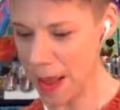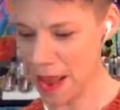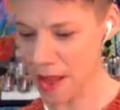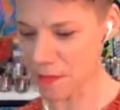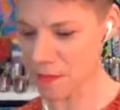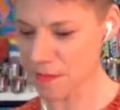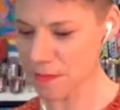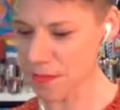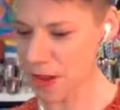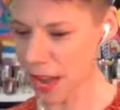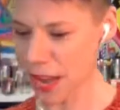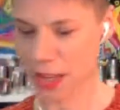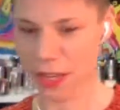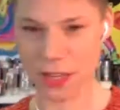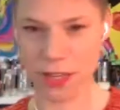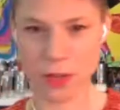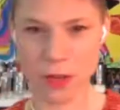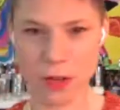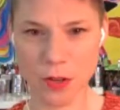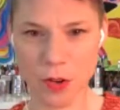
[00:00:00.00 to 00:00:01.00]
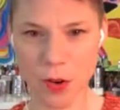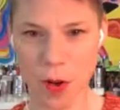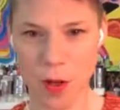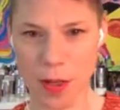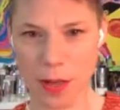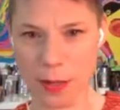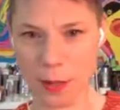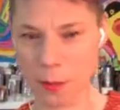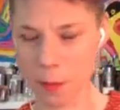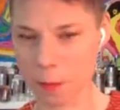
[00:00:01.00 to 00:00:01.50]
I'm not going to do a
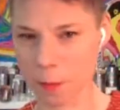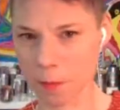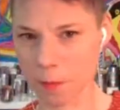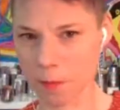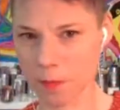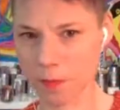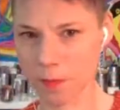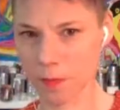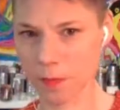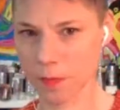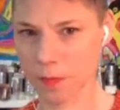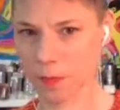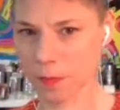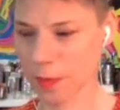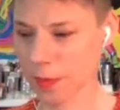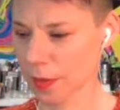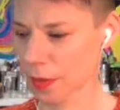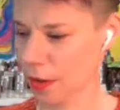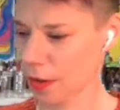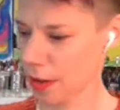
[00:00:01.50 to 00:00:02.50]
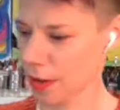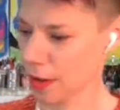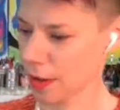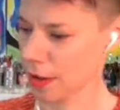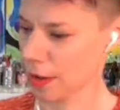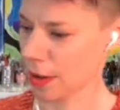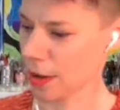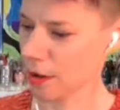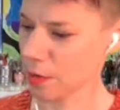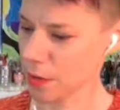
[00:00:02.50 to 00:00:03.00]
drawing.
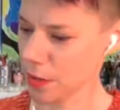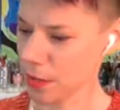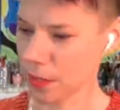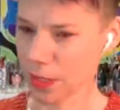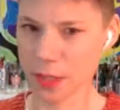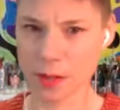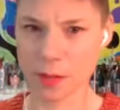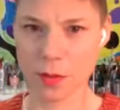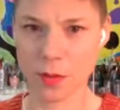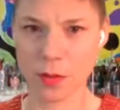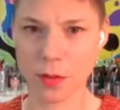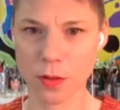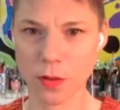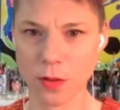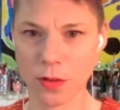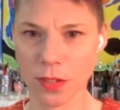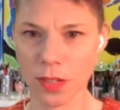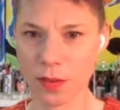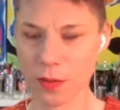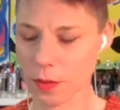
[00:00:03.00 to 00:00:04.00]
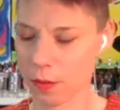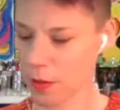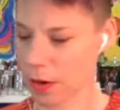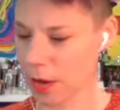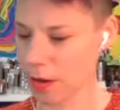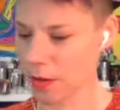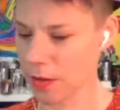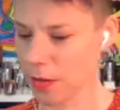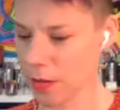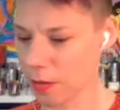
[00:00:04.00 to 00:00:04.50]
I'm just going to move stuff
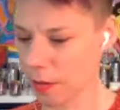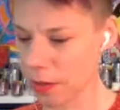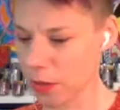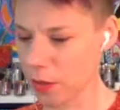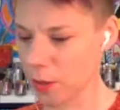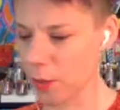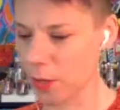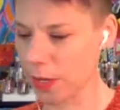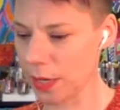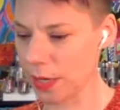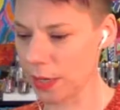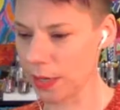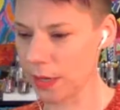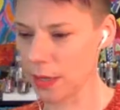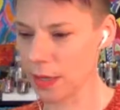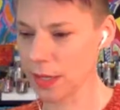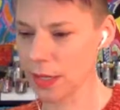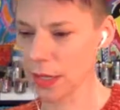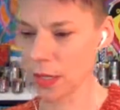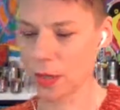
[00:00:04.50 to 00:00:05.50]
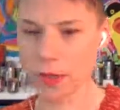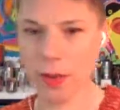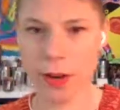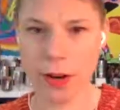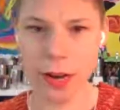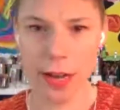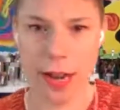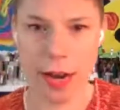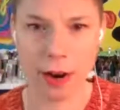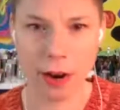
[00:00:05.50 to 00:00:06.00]
around here a little bit. And this is
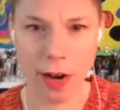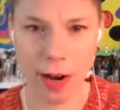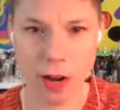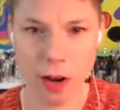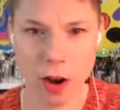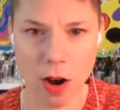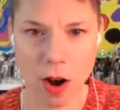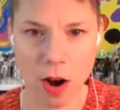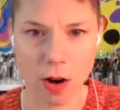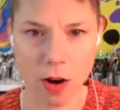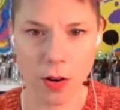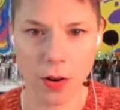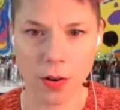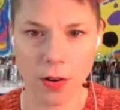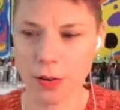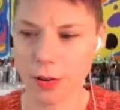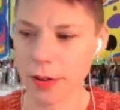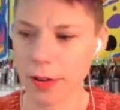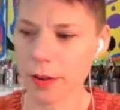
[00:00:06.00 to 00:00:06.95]
very Eric Carle.